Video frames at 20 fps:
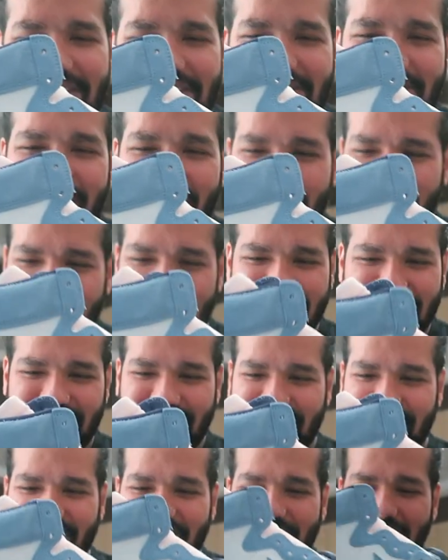it's got
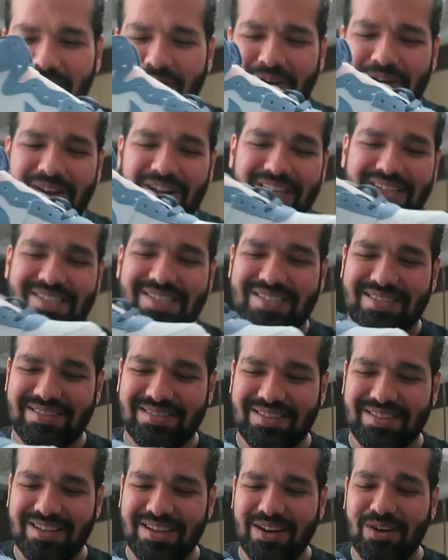more or less
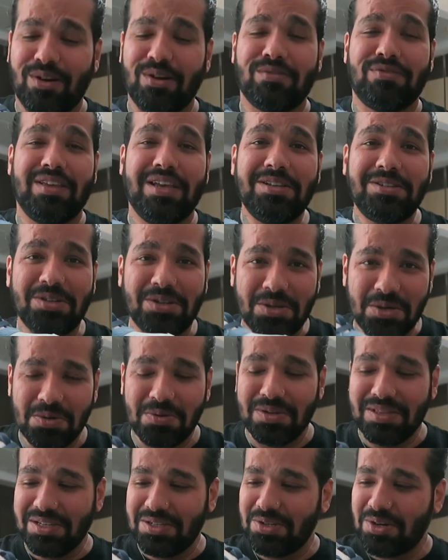a lot of things to do
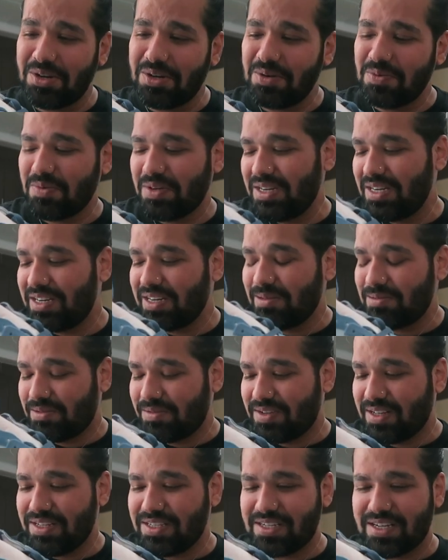with the Jordan 1 in terms
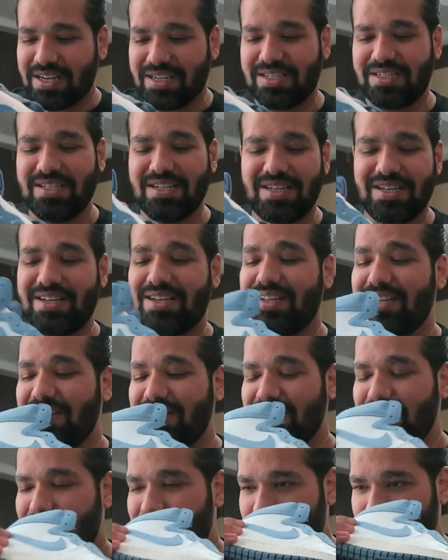of construction and
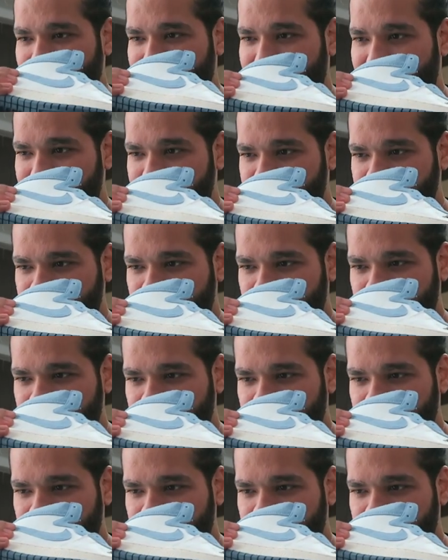all of that.